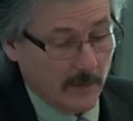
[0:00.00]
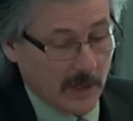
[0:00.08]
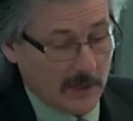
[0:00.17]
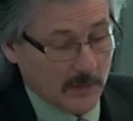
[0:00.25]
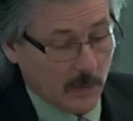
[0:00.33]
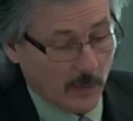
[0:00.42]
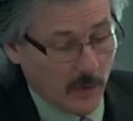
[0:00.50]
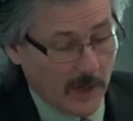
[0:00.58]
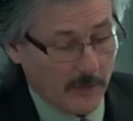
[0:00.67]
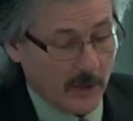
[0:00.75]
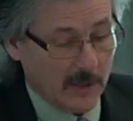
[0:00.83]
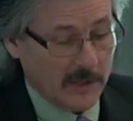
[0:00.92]
bucks per
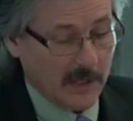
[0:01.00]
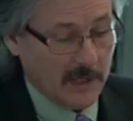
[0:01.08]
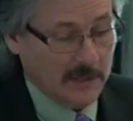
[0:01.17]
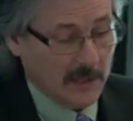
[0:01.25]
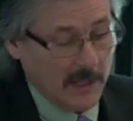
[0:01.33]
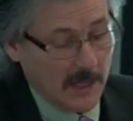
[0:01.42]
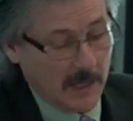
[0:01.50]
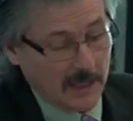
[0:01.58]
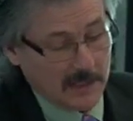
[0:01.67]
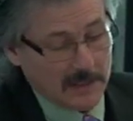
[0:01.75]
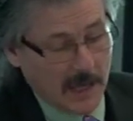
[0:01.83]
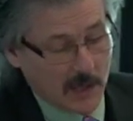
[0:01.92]
primary case
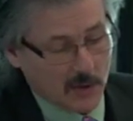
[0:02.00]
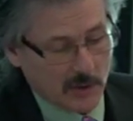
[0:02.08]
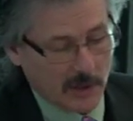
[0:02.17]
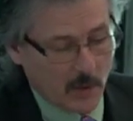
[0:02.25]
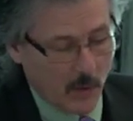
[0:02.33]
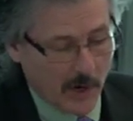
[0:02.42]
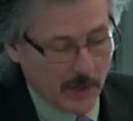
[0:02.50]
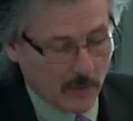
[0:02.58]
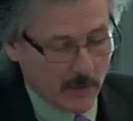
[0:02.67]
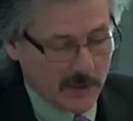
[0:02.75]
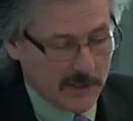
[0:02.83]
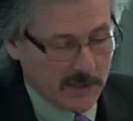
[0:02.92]
is actually quite
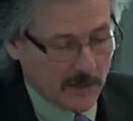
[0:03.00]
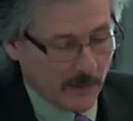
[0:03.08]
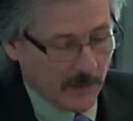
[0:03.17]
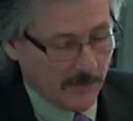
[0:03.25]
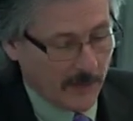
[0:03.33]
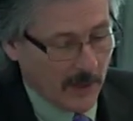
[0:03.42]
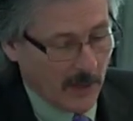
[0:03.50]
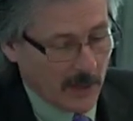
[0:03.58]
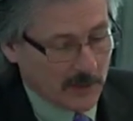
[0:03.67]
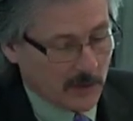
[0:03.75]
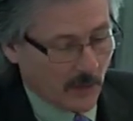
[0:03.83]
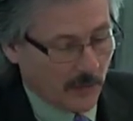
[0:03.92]
reasonable.
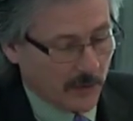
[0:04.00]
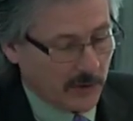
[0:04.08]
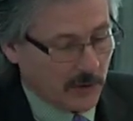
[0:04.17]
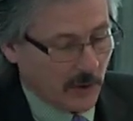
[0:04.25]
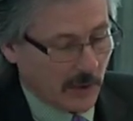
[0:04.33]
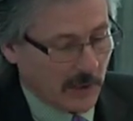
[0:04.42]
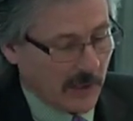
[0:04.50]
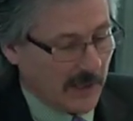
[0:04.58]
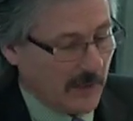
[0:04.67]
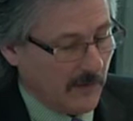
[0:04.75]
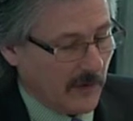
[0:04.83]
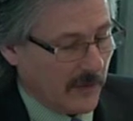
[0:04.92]
So if we took
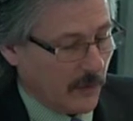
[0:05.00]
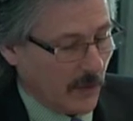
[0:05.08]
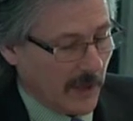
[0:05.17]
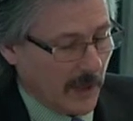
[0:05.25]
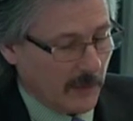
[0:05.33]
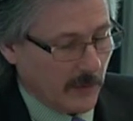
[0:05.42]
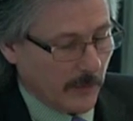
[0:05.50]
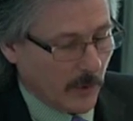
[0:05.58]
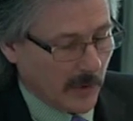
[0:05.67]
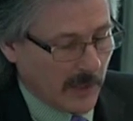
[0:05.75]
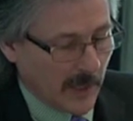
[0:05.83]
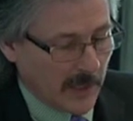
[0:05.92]
even 300
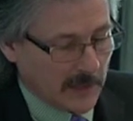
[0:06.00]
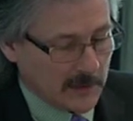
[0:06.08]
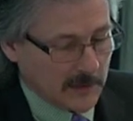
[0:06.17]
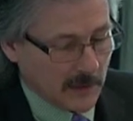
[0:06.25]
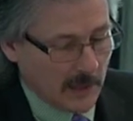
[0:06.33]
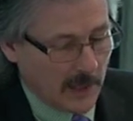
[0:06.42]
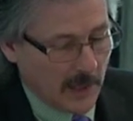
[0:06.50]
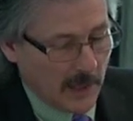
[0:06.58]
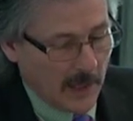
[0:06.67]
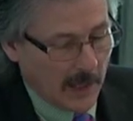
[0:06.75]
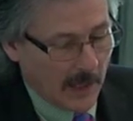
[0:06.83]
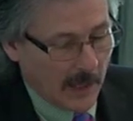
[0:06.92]
per case,
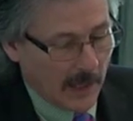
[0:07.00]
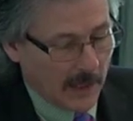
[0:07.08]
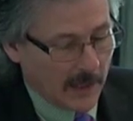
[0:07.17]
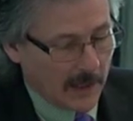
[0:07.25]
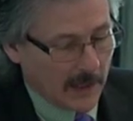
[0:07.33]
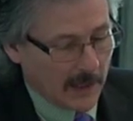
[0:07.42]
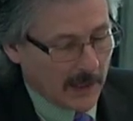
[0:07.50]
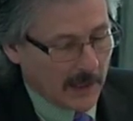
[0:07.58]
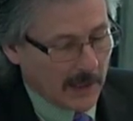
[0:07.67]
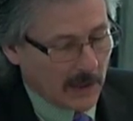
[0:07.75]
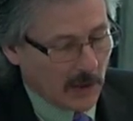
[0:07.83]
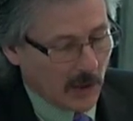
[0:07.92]
uh,
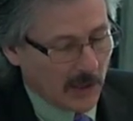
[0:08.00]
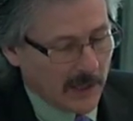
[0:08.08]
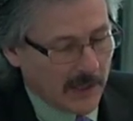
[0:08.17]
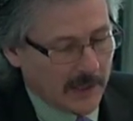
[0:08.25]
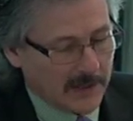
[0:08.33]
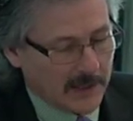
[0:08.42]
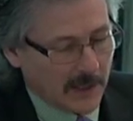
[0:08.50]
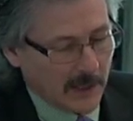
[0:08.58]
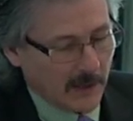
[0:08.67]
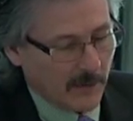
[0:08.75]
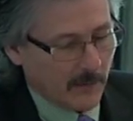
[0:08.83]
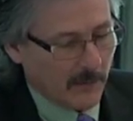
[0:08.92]
looking at
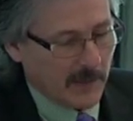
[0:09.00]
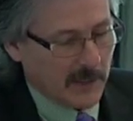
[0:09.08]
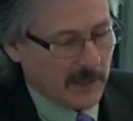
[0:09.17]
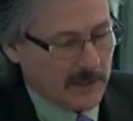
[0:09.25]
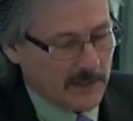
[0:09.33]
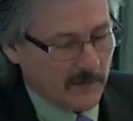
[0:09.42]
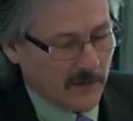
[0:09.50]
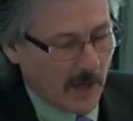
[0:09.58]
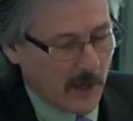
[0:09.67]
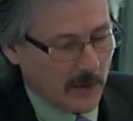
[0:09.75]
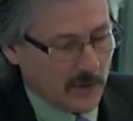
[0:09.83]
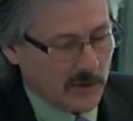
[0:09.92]
the millions of
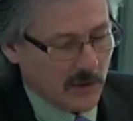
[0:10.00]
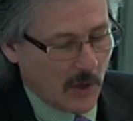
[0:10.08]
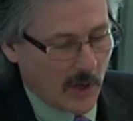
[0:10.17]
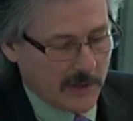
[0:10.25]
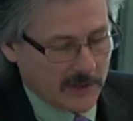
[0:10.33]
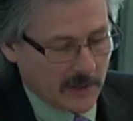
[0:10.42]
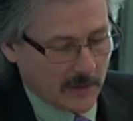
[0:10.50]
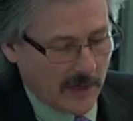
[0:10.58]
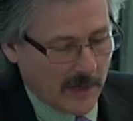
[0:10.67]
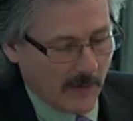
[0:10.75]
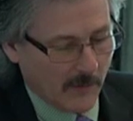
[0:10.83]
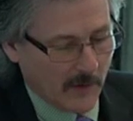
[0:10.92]
dollars lost in
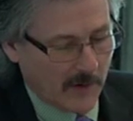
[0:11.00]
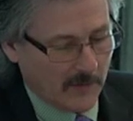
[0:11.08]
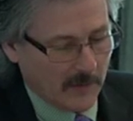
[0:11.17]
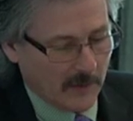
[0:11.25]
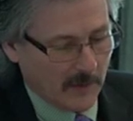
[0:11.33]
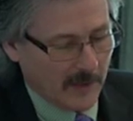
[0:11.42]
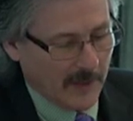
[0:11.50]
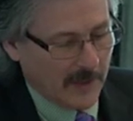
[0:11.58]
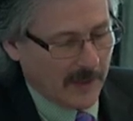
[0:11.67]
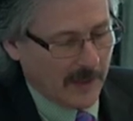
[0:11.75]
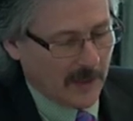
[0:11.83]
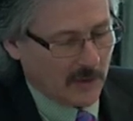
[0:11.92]
revenue,
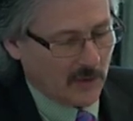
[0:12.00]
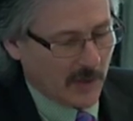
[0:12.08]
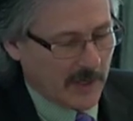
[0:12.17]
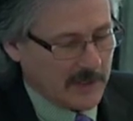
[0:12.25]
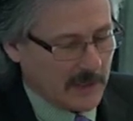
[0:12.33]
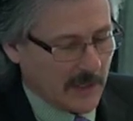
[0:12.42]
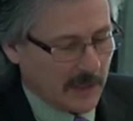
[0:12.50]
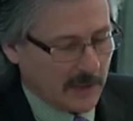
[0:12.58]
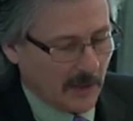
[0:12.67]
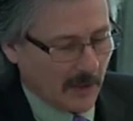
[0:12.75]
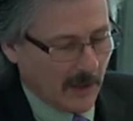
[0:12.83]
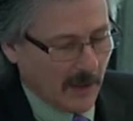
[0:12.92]
that could translate
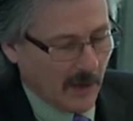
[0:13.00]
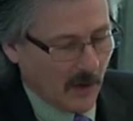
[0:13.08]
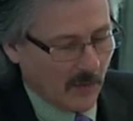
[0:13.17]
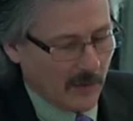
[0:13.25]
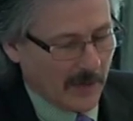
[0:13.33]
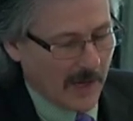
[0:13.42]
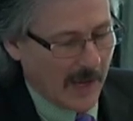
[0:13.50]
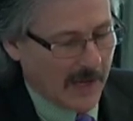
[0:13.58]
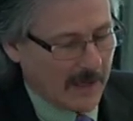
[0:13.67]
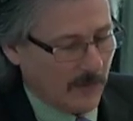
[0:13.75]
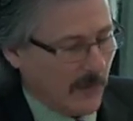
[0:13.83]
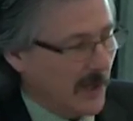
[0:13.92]
to over
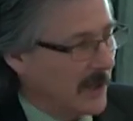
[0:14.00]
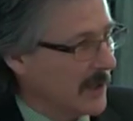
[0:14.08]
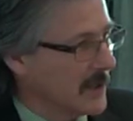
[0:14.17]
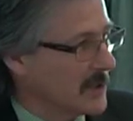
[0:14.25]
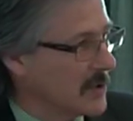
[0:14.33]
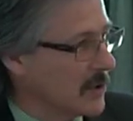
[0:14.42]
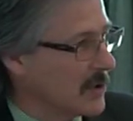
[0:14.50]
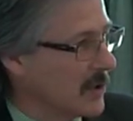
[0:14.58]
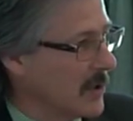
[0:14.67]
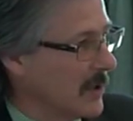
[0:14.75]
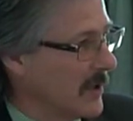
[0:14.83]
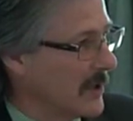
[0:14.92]
9 million
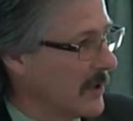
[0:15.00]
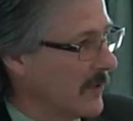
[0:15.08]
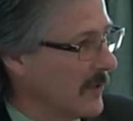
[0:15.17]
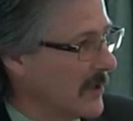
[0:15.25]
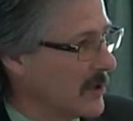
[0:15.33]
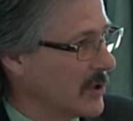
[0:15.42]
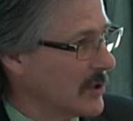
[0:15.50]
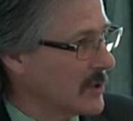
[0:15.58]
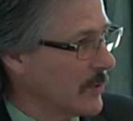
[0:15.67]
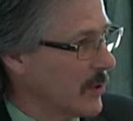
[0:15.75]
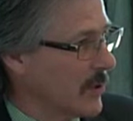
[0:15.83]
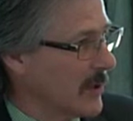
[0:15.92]
surgical interventions
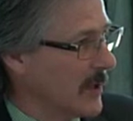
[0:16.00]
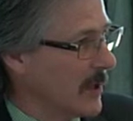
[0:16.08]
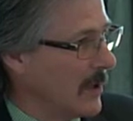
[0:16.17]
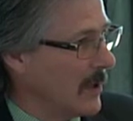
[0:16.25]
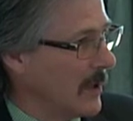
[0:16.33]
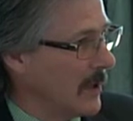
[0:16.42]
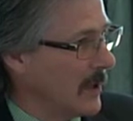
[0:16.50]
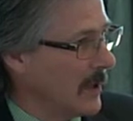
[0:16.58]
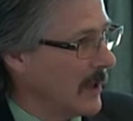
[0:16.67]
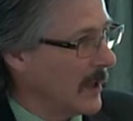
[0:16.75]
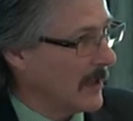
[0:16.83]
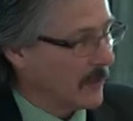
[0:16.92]
per year
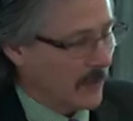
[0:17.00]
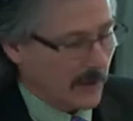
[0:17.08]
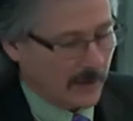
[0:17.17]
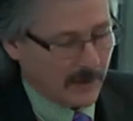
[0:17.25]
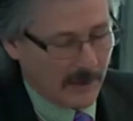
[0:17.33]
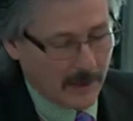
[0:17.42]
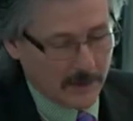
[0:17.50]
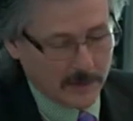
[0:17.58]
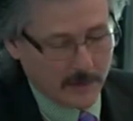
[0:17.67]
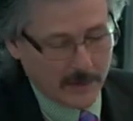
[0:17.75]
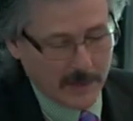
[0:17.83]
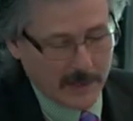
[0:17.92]
at
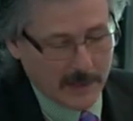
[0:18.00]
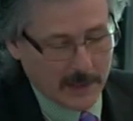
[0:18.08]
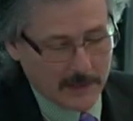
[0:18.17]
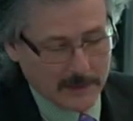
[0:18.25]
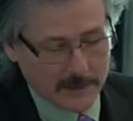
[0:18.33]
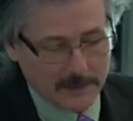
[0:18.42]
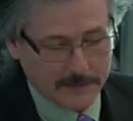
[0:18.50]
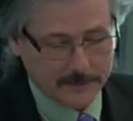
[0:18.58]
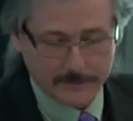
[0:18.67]
$300 per case.